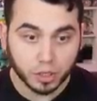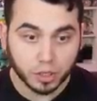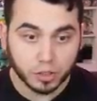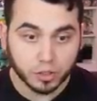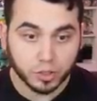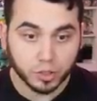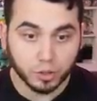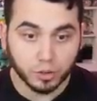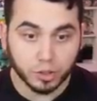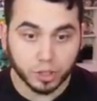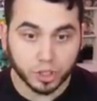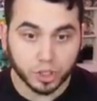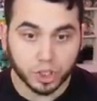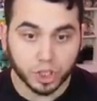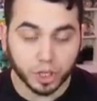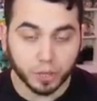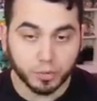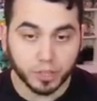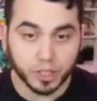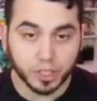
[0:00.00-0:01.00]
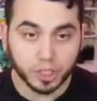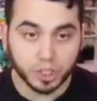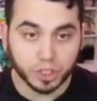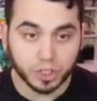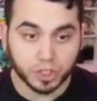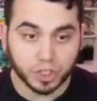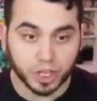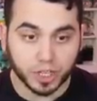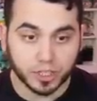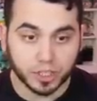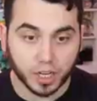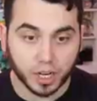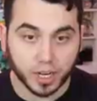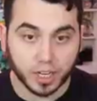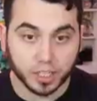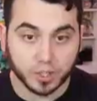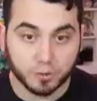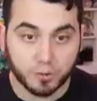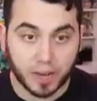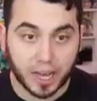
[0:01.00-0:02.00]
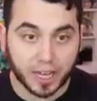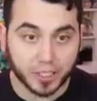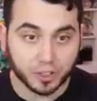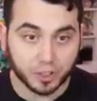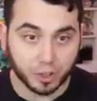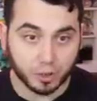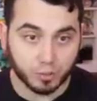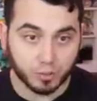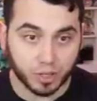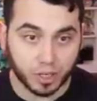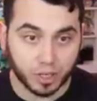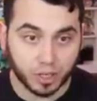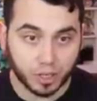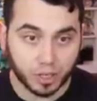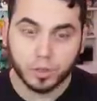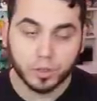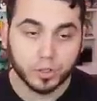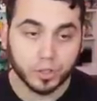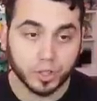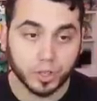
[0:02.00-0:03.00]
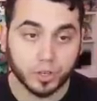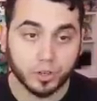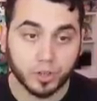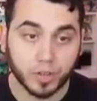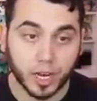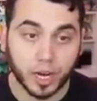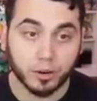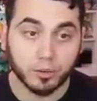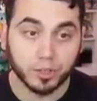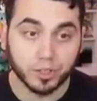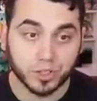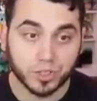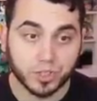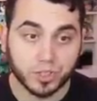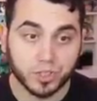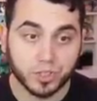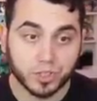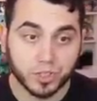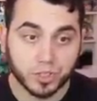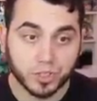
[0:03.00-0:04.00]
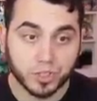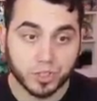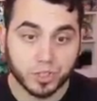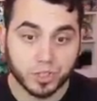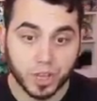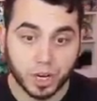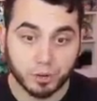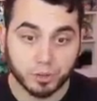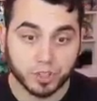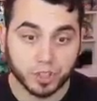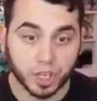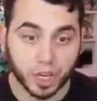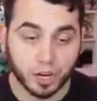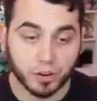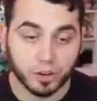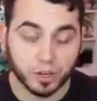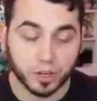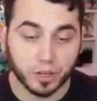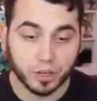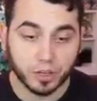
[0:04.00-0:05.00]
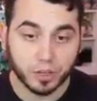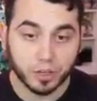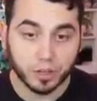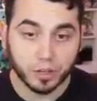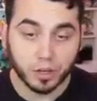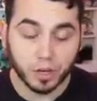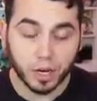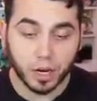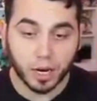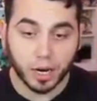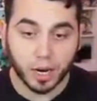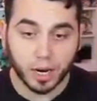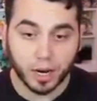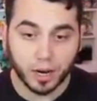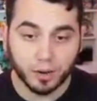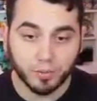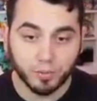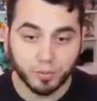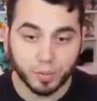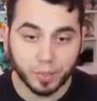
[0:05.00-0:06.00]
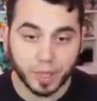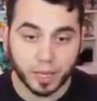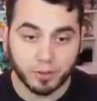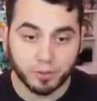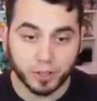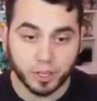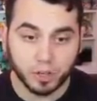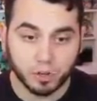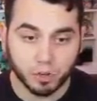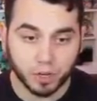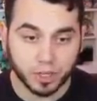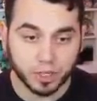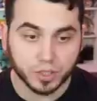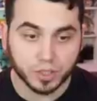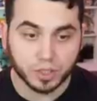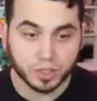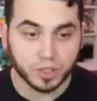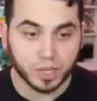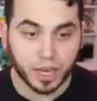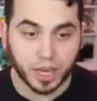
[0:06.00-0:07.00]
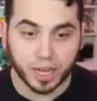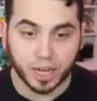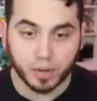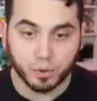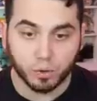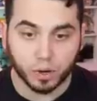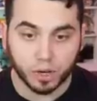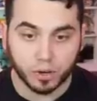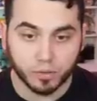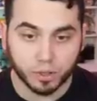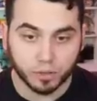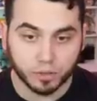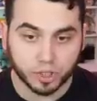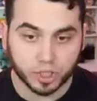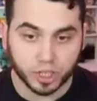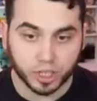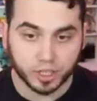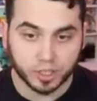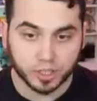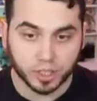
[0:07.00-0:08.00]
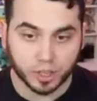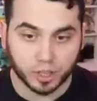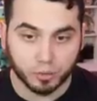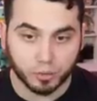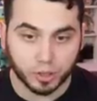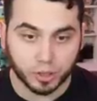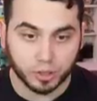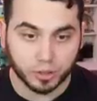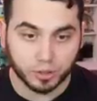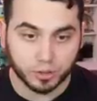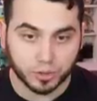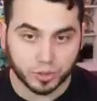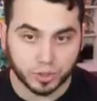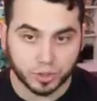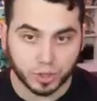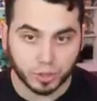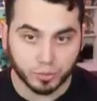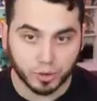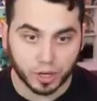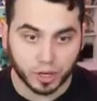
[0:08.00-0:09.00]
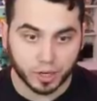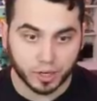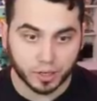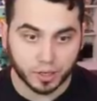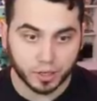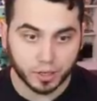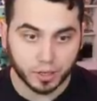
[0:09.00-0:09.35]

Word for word: Dude legitimately just sends out, and it's faster than me. Dude, that was, that was scary. Um, if he crits any one of those kicks, I think we lose Amon.